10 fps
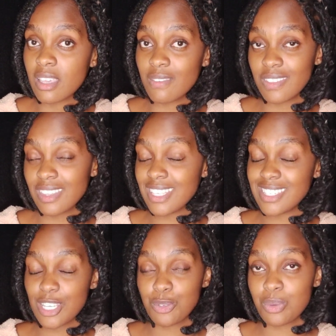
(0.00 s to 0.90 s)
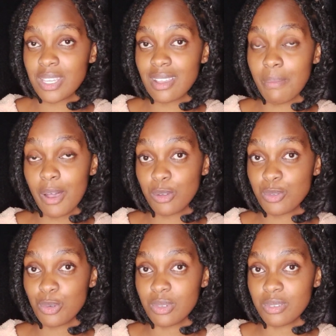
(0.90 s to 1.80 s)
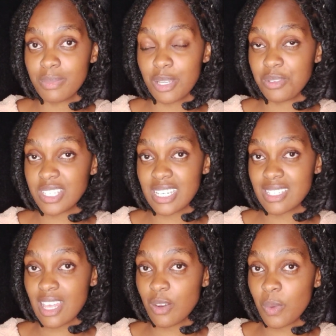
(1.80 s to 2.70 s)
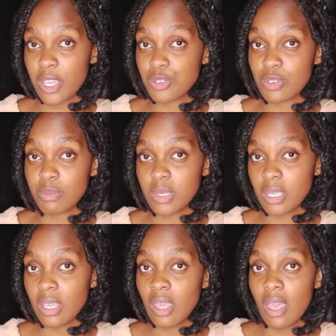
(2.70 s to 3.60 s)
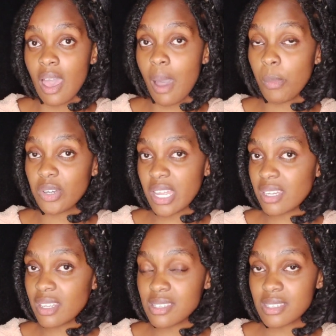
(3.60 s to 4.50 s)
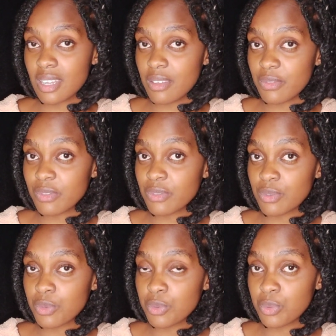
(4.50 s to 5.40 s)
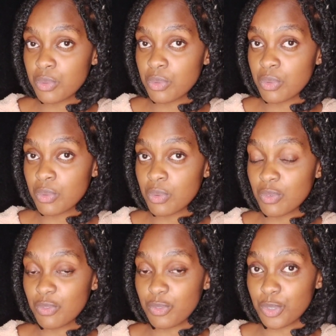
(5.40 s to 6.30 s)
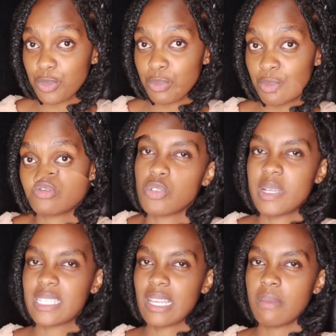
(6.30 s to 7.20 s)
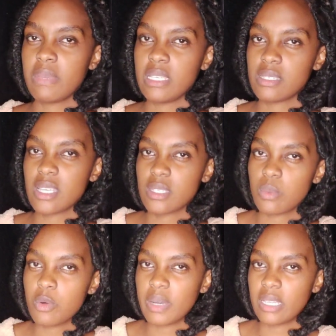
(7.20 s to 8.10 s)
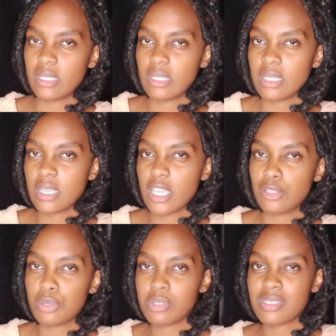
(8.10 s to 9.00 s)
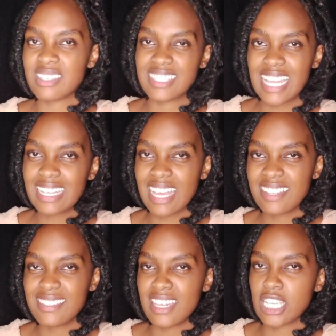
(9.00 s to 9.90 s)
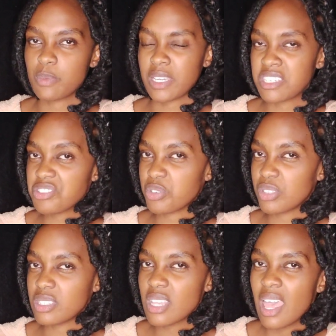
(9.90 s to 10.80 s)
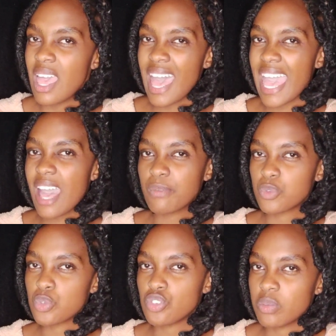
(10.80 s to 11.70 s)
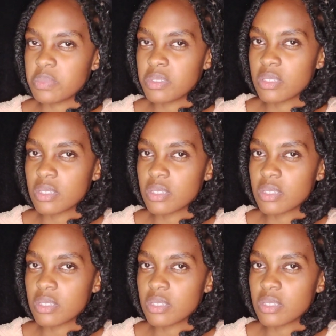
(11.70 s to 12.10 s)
if it's a two-income household, me, I don't understand why I should be a modern-day slave for you. That automatically means, as a woman, in those standards and expectations, I have two jobs.